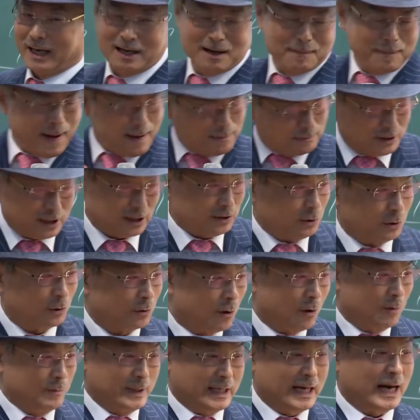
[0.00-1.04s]
that someone will
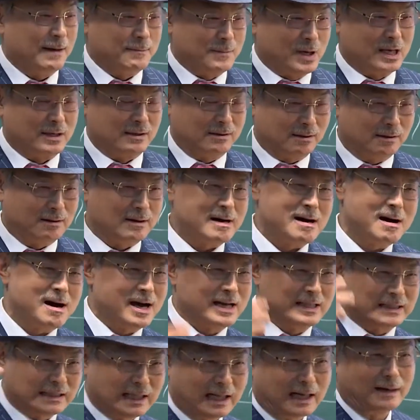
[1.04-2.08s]
surely listen.
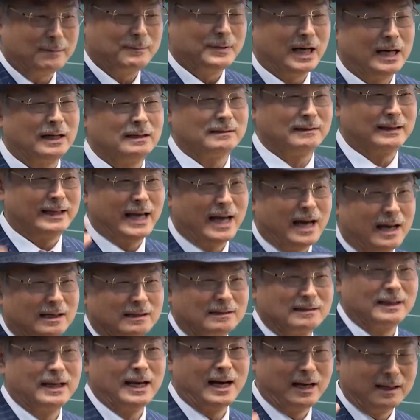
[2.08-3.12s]
But if you go talk to them,
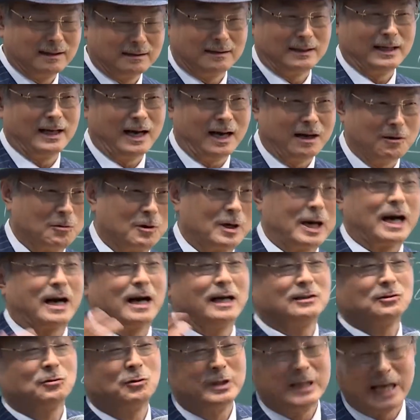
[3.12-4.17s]
they might
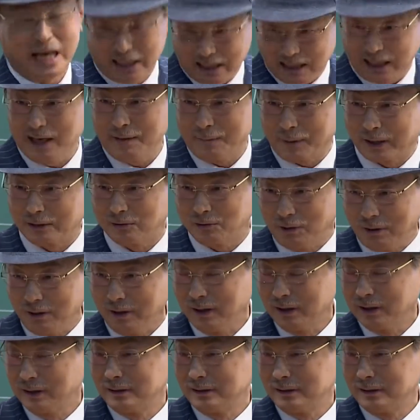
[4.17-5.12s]
not listen at all.